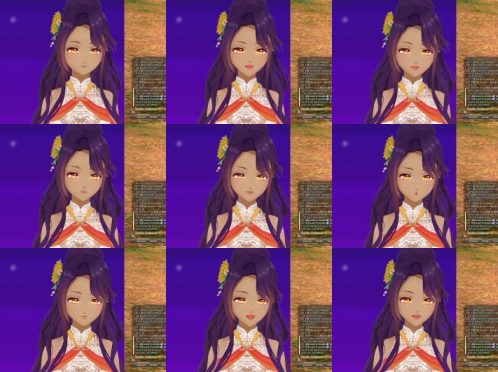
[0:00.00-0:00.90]
I must do
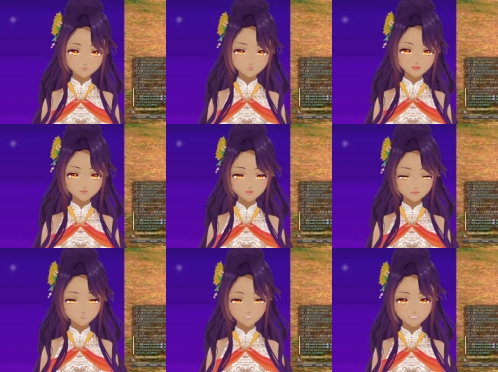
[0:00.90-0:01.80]
what I can to see it
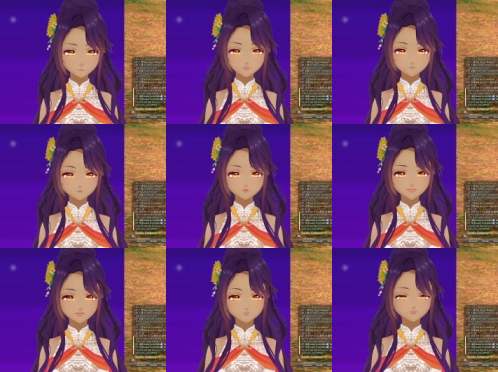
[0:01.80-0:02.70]
repaired.
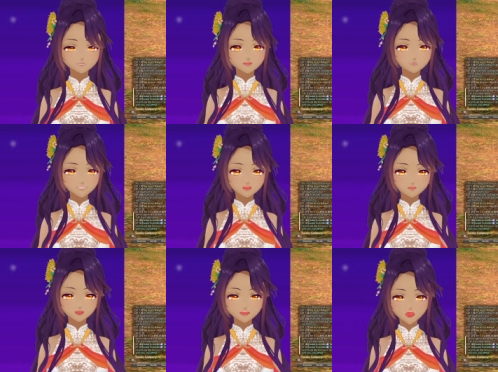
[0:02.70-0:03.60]
Though this temple may be
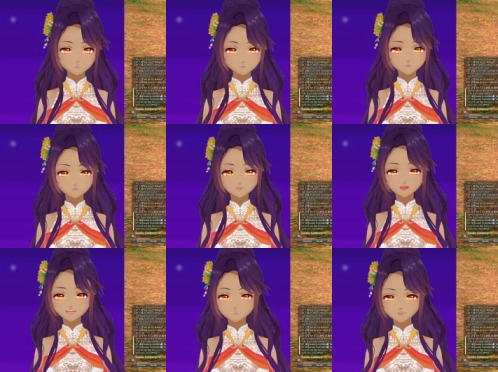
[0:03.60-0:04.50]
remote, the
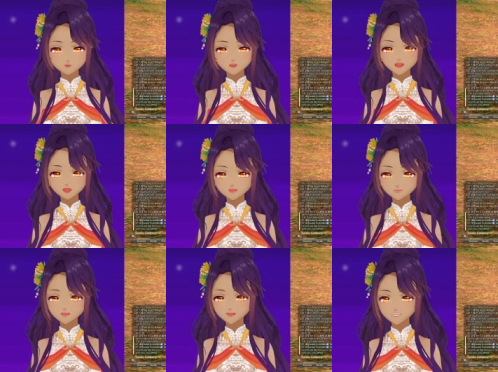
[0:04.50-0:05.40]
devout do come here
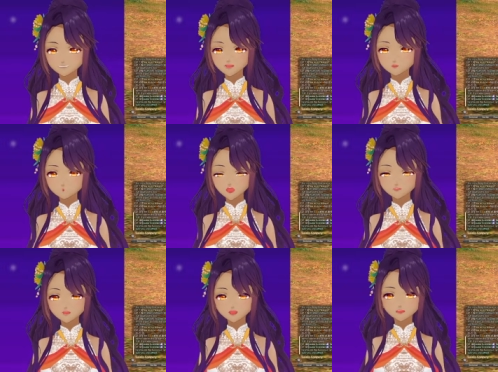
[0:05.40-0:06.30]
on occasion to
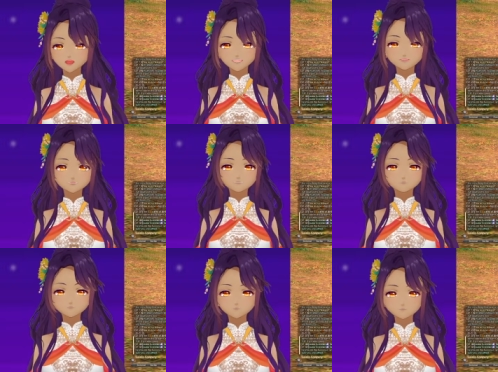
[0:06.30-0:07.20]
offer their prayers.
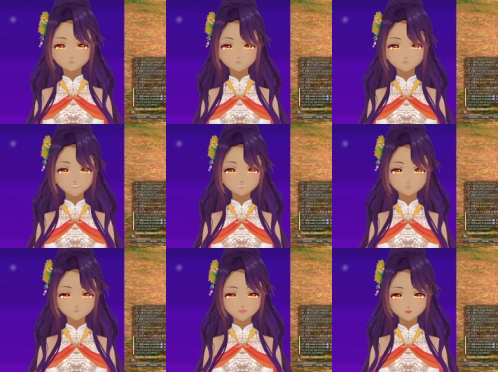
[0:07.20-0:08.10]

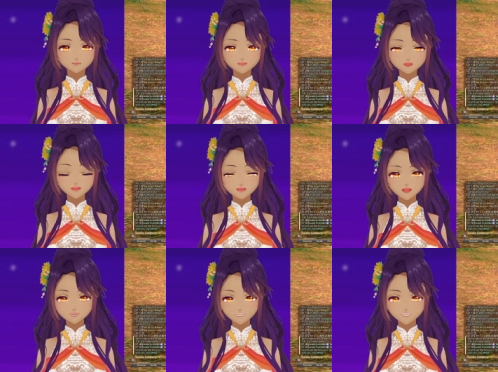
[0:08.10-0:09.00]
Thank you for helping me
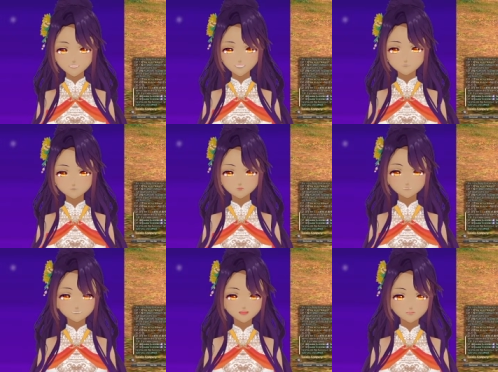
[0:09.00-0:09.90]
today. This
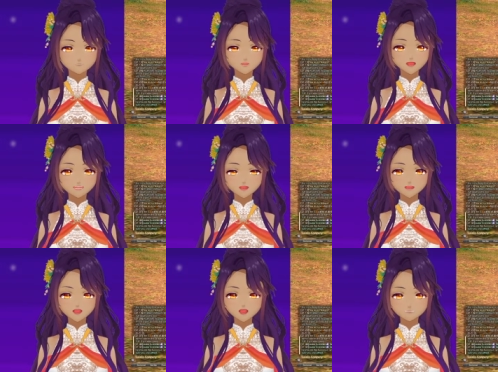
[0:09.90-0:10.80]
has helped me forget the
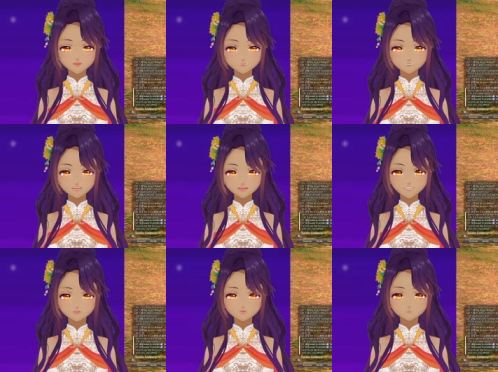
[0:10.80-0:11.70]
crises
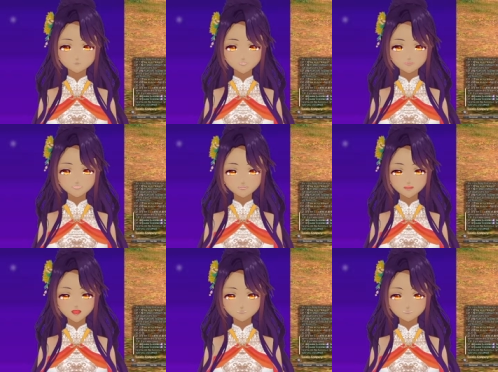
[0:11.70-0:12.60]
that plague
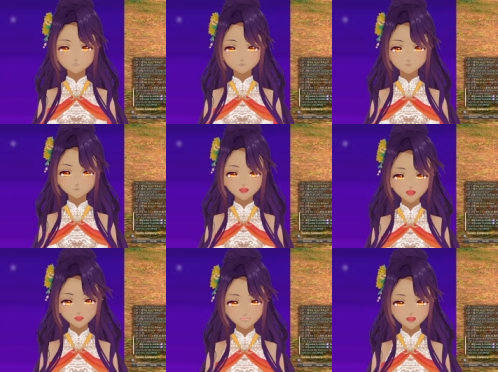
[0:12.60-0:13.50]
us
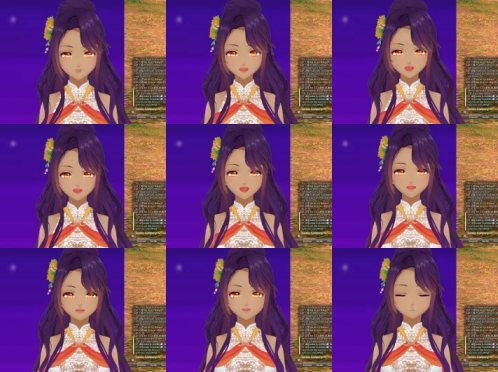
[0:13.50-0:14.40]
and
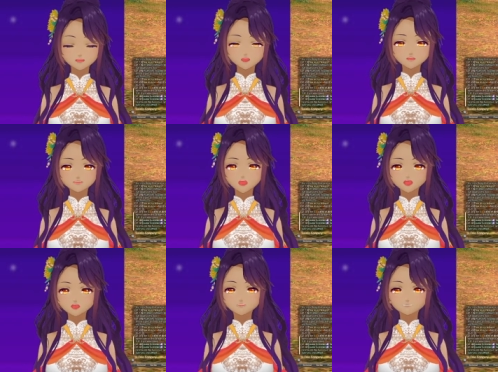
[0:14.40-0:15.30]
reminded me of simpler
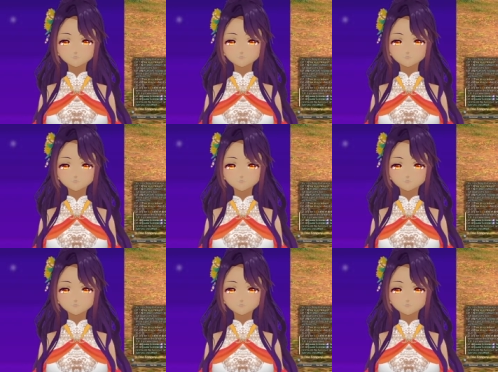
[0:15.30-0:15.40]
times.